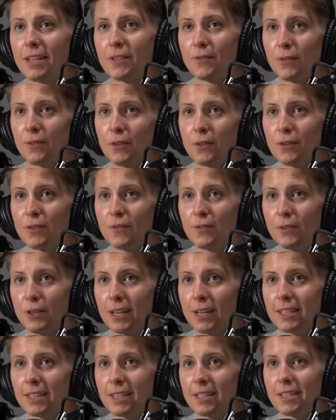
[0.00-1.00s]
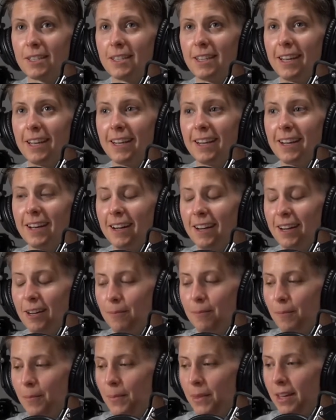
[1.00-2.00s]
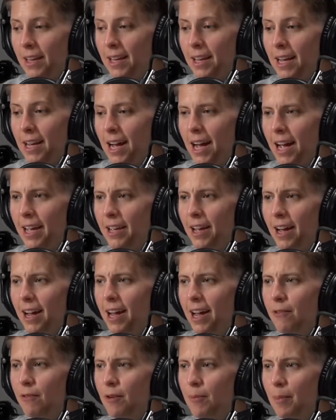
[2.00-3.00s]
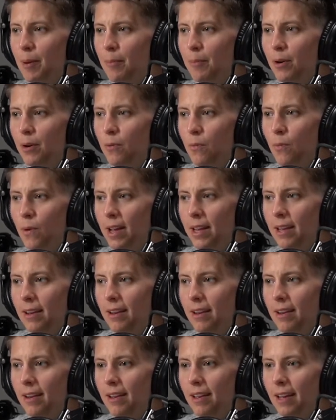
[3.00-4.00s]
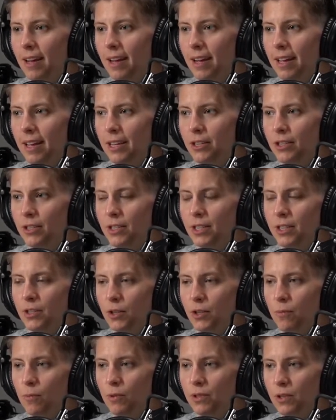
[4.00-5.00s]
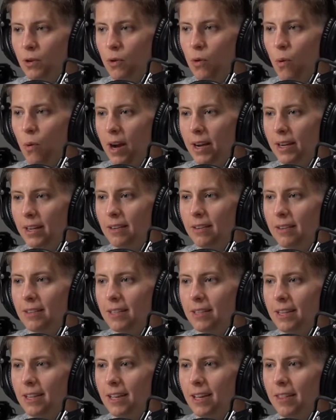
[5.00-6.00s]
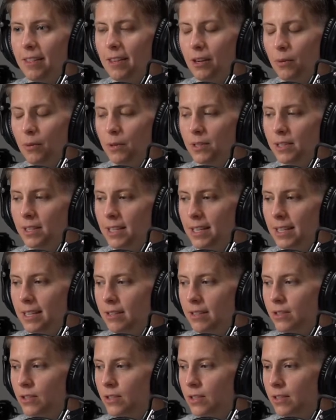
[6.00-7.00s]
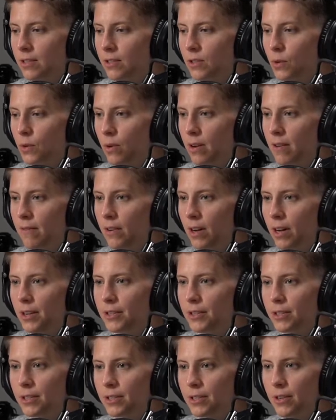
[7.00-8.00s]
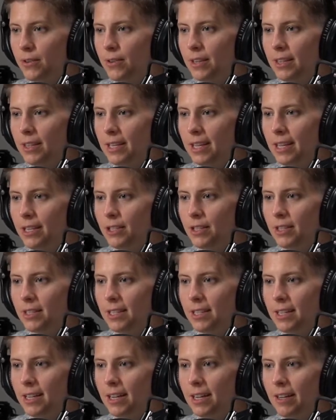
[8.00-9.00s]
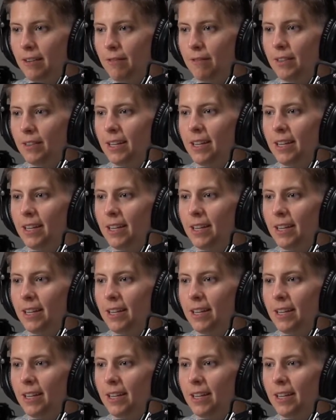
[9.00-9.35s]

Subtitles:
for those of you guys listening, I remember when Agency Zoom was acquired, there was this sort of undertone in the agency of,